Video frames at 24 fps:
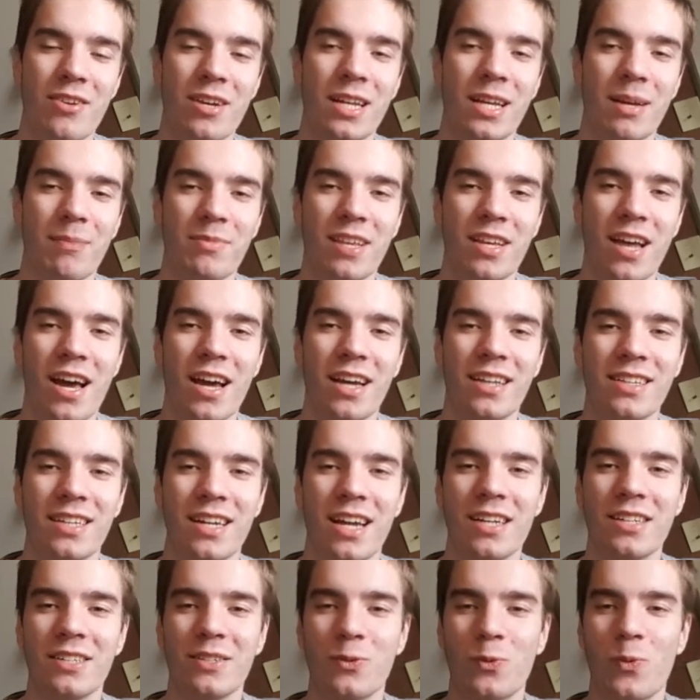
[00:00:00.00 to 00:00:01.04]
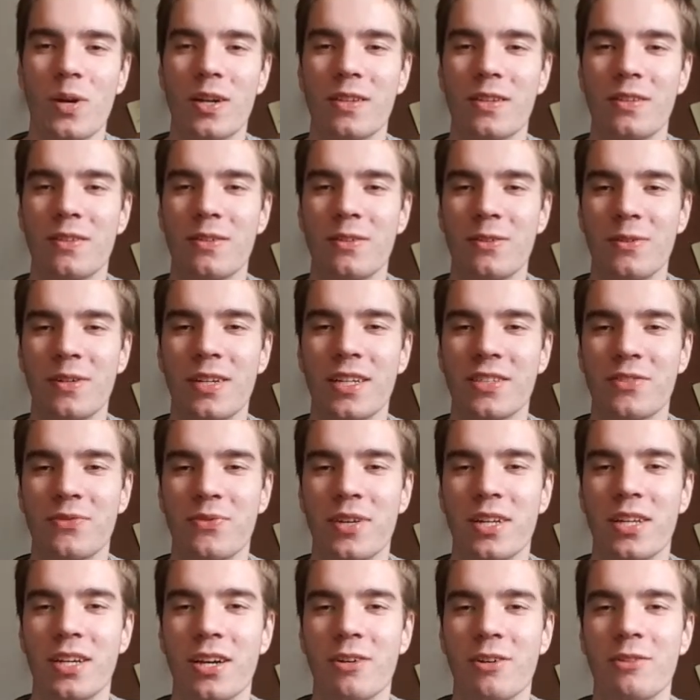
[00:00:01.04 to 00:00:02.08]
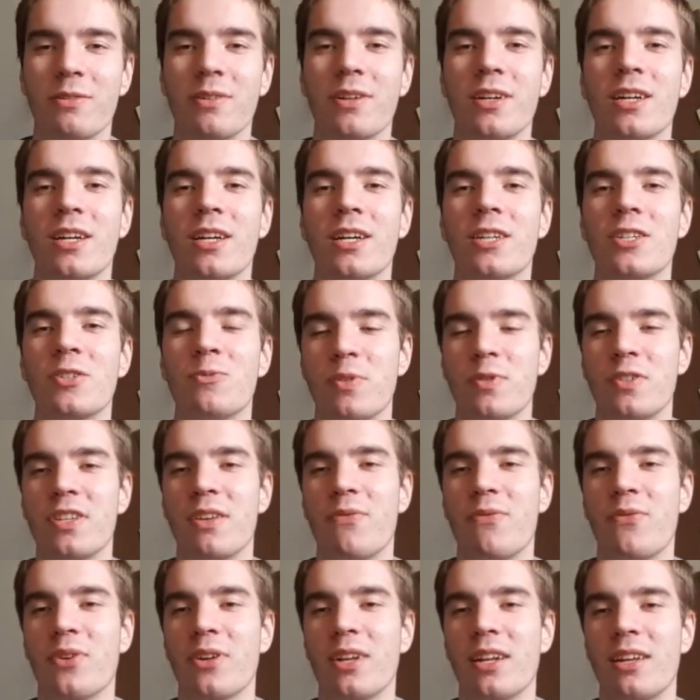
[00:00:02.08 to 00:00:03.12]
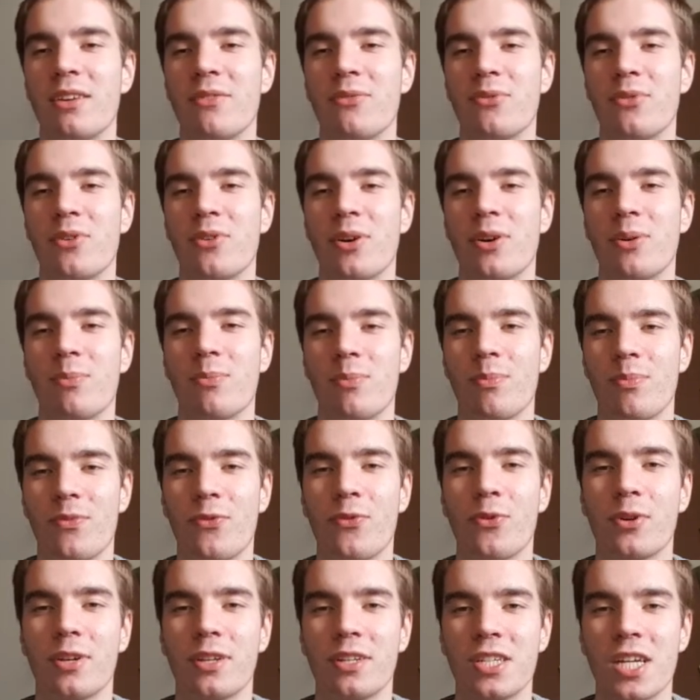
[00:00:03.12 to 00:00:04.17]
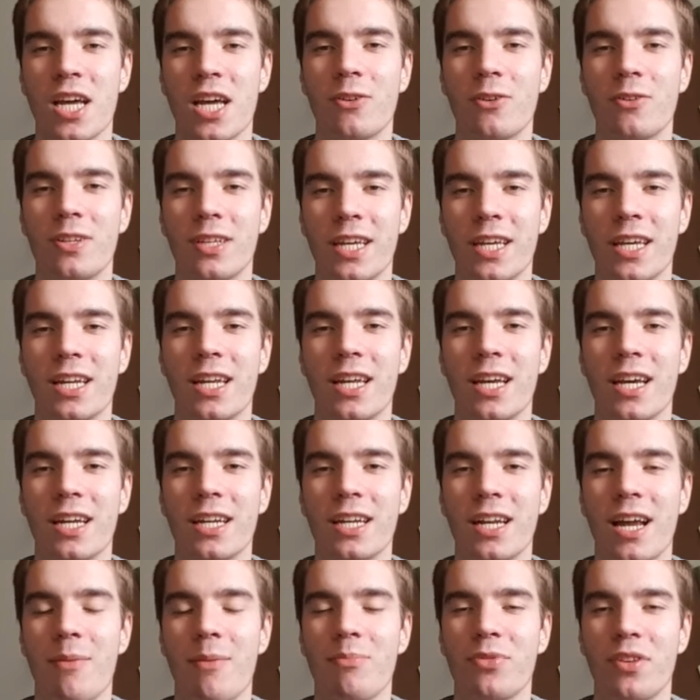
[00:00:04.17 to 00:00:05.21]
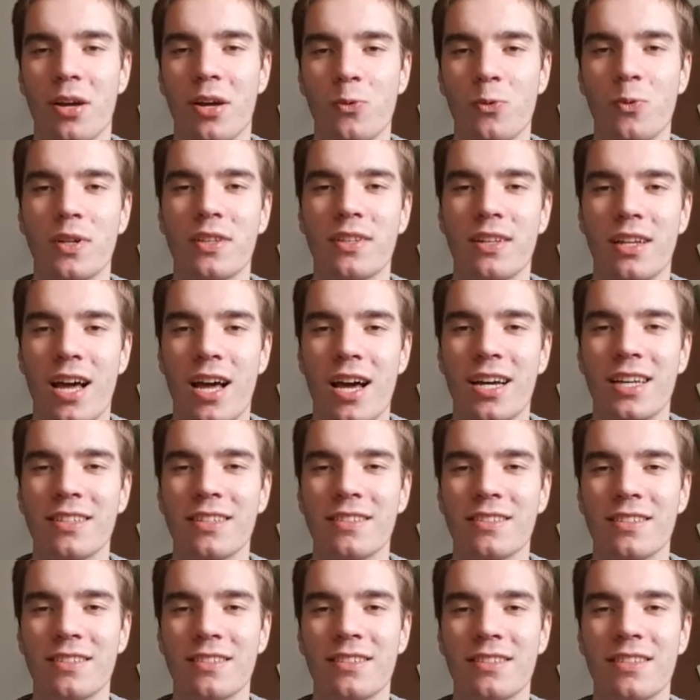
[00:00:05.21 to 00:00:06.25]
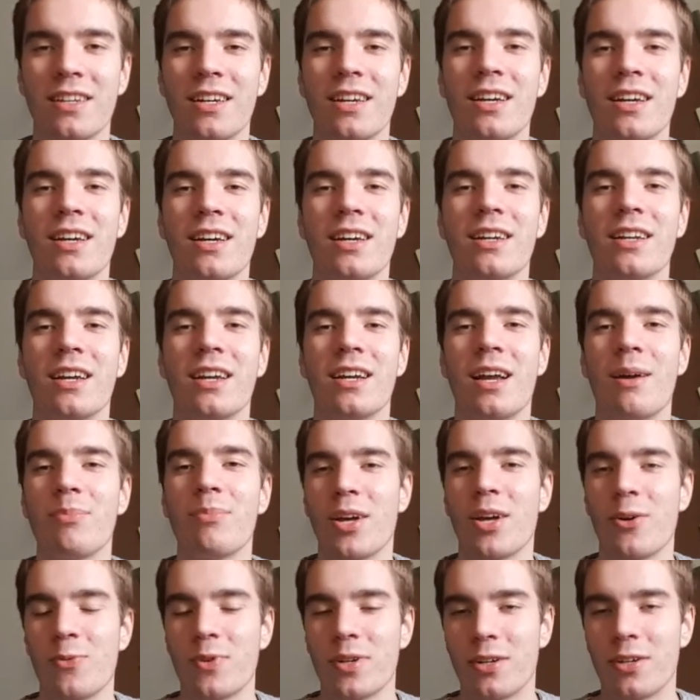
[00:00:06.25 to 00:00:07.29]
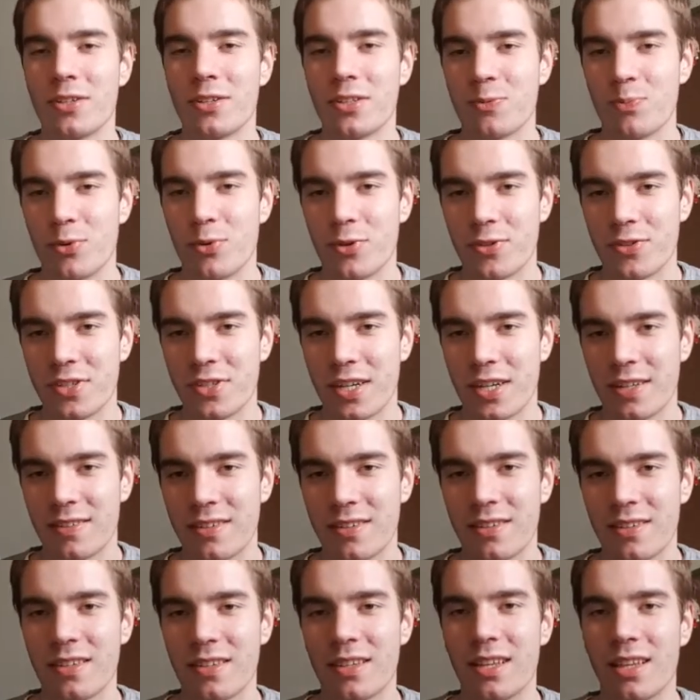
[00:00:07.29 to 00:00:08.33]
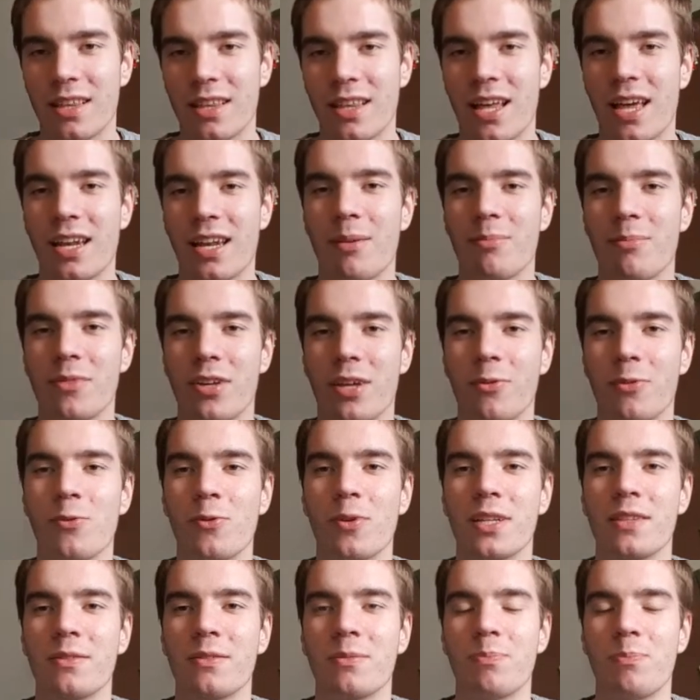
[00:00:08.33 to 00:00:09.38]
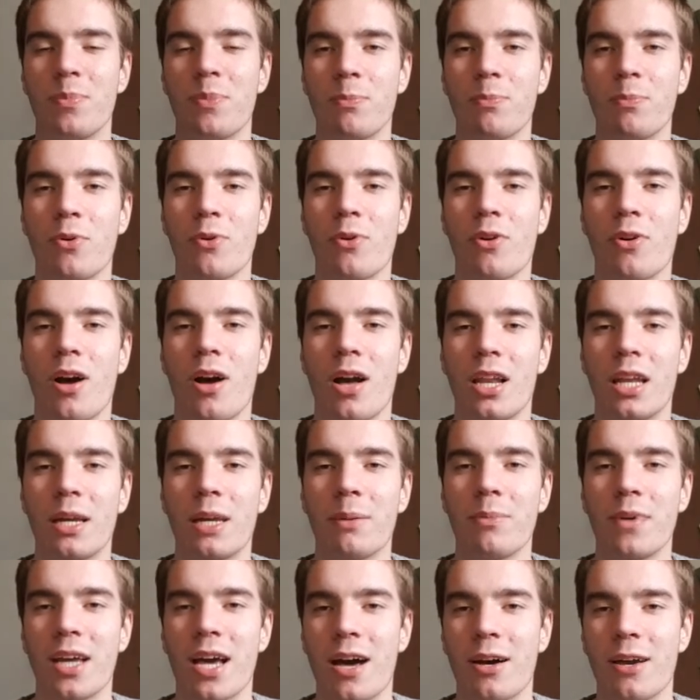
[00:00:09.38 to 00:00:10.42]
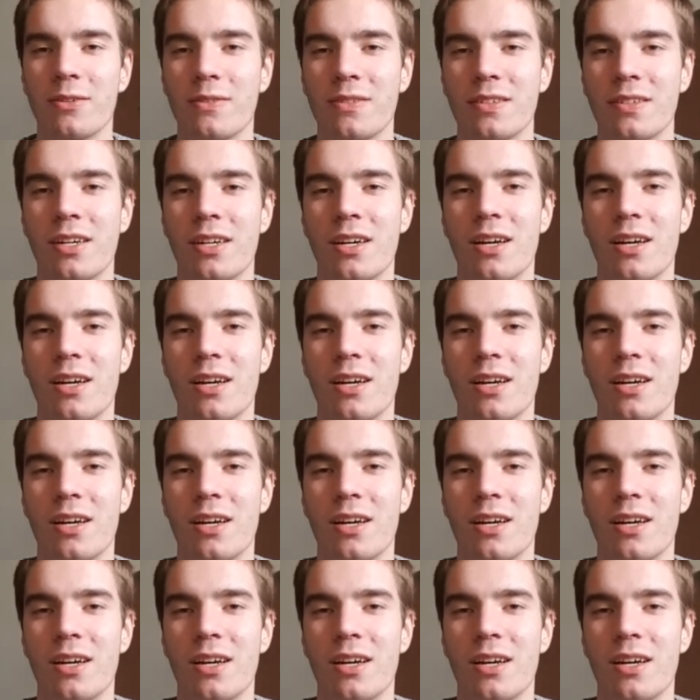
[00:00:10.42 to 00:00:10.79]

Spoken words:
am tired, and I just wanted to do this video specifically for the channel in here, that I'm done with alliances, and I'm done with all this bullshit, that I'm done with people calling me out